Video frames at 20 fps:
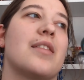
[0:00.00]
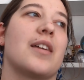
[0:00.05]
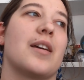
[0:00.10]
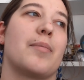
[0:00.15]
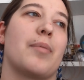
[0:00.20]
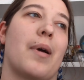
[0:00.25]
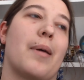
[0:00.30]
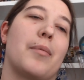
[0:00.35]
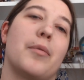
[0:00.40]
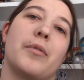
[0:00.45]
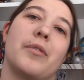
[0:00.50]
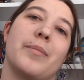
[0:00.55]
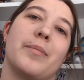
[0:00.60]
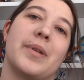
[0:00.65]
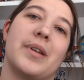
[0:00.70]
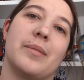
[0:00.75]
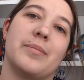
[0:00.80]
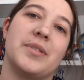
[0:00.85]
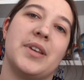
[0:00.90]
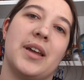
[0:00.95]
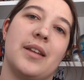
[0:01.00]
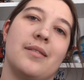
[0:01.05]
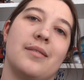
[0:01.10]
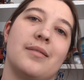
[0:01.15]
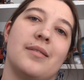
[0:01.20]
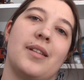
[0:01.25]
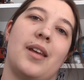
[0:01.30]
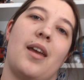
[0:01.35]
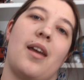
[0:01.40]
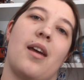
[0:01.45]
They probably would have been upset.
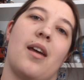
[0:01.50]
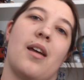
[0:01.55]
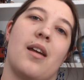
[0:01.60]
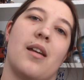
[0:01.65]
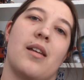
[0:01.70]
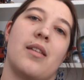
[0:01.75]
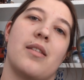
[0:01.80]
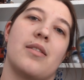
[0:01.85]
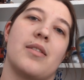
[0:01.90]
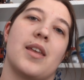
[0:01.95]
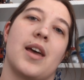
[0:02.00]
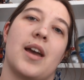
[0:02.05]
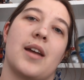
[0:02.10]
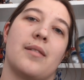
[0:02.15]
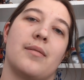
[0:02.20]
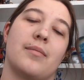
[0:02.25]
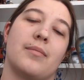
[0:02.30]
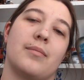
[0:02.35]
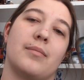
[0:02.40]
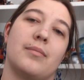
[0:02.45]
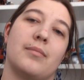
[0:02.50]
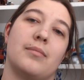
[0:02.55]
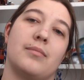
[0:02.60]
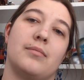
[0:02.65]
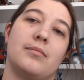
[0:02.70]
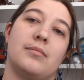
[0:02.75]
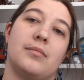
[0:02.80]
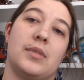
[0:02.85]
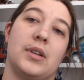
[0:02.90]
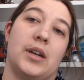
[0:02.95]
And that
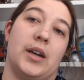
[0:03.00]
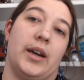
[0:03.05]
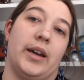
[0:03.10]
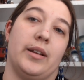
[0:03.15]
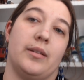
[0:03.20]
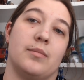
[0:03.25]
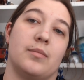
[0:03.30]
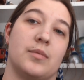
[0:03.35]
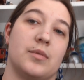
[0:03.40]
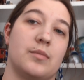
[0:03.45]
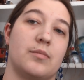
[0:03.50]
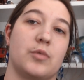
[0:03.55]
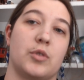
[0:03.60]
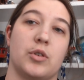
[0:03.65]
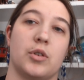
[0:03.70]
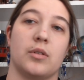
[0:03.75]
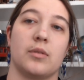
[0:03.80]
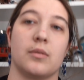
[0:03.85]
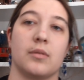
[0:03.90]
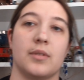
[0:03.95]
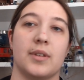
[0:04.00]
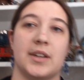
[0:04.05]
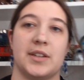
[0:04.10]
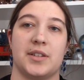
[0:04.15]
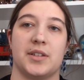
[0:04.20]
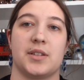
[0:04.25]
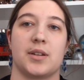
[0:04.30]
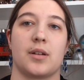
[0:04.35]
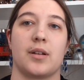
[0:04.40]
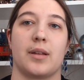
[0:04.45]
I couldn't
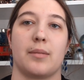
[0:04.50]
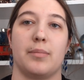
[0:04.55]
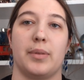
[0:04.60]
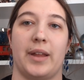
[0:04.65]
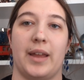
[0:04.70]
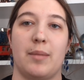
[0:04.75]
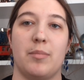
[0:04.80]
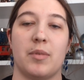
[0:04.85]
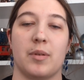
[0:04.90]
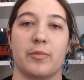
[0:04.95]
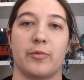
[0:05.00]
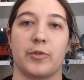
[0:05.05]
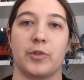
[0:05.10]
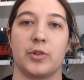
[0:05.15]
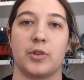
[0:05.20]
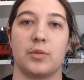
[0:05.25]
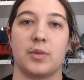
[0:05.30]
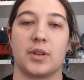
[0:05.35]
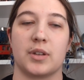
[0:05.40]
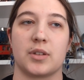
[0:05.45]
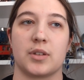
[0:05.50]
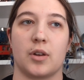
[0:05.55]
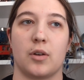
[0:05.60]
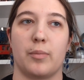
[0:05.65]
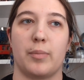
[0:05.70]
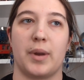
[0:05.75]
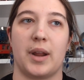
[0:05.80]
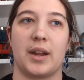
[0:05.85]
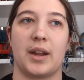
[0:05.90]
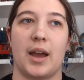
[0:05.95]
necessarily blame them for doing
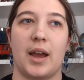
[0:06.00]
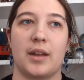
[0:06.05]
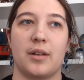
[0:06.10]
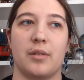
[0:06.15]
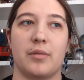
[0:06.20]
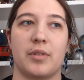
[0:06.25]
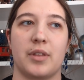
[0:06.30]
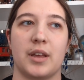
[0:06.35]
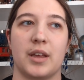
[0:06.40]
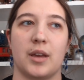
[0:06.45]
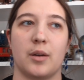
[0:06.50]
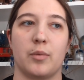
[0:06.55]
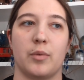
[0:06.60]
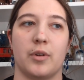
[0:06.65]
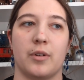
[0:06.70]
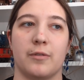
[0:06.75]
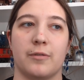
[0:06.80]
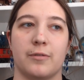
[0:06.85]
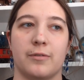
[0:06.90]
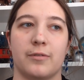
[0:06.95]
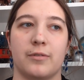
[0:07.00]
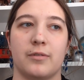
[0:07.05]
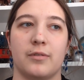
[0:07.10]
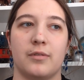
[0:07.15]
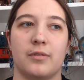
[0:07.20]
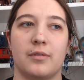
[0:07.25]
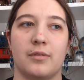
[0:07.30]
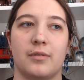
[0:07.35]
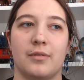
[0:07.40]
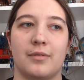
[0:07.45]
so, but I don't think it would have,
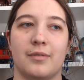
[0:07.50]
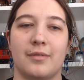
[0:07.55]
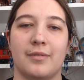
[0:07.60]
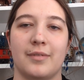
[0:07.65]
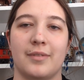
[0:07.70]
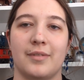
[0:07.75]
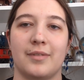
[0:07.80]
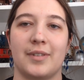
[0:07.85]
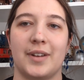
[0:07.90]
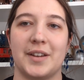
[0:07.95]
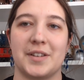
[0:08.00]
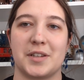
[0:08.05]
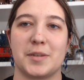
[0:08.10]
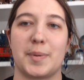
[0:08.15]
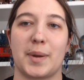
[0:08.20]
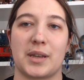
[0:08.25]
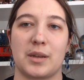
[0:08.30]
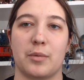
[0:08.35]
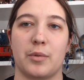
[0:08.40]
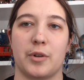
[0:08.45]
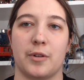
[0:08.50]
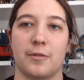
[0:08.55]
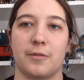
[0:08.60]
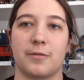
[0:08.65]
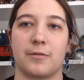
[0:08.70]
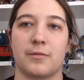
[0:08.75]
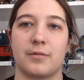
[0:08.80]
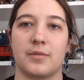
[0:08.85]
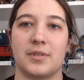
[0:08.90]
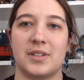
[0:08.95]
I suspect it would
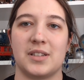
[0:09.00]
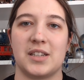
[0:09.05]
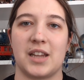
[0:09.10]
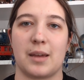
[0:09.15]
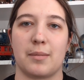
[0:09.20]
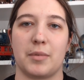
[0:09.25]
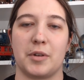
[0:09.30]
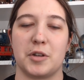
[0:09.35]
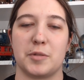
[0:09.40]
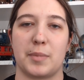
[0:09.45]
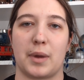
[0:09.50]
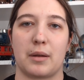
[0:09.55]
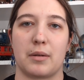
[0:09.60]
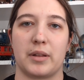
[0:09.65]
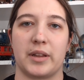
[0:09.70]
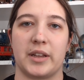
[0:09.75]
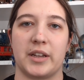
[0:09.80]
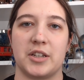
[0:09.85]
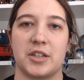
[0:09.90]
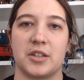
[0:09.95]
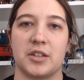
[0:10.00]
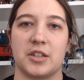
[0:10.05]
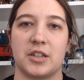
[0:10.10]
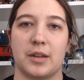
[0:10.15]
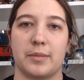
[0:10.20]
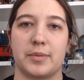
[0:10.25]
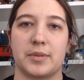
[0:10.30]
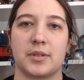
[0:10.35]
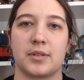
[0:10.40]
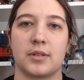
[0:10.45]
have damaged my
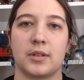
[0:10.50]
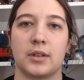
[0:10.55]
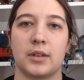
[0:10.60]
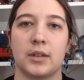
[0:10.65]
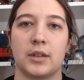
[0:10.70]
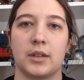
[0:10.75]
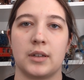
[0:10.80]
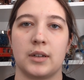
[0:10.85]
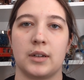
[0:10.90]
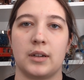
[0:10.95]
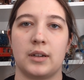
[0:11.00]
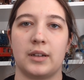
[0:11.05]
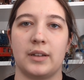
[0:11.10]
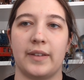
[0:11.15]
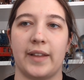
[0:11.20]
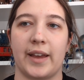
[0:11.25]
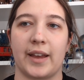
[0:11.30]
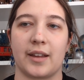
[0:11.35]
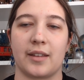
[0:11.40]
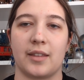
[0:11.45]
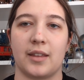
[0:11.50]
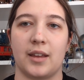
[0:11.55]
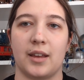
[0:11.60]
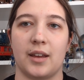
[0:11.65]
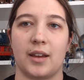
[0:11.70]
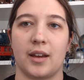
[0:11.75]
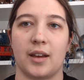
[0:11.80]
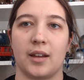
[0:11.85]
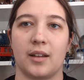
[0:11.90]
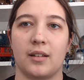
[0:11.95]
relationships like
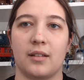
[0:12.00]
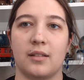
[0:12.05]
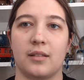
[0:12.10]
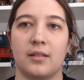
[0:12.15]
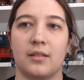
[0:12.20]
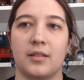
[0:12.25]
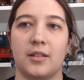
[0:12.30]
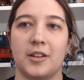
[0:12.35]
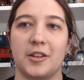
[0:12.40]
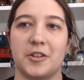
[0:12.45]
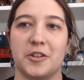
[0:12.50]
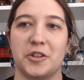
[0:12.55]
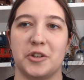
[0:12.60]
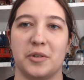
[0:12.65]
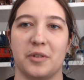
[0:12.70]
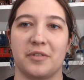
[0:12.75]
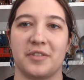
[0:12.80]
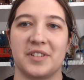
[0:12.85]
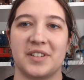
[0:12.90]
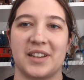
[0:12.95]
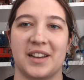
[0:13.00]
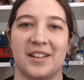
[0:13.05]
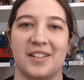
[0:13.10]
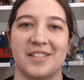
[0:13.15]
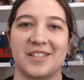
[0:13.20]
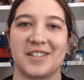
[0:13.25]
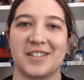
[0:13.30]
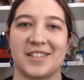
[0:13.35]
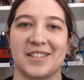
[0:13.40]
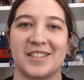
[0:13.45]
the issue of
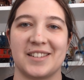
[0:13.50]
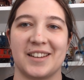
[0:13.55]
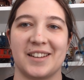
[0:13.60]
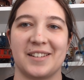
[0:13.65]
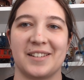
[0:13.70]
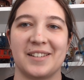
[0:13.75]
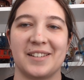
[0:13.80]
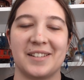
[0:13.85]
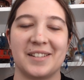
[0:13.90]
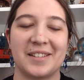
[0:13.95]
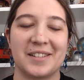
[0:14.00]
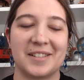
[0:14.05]
intelligence did.